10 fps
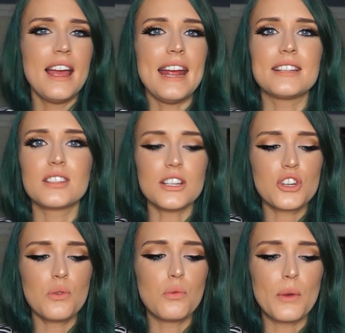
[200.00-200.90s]
It's such
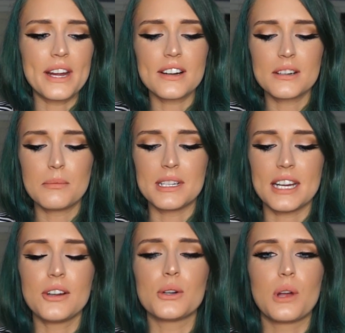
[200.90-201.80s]
a weird
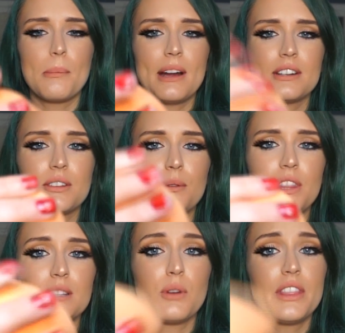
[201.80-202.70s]
material compared to
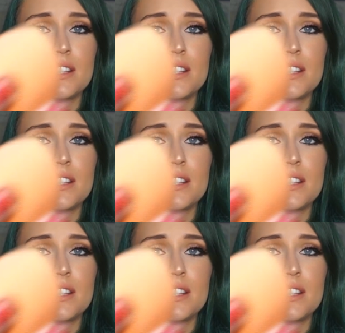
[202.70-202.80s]
this one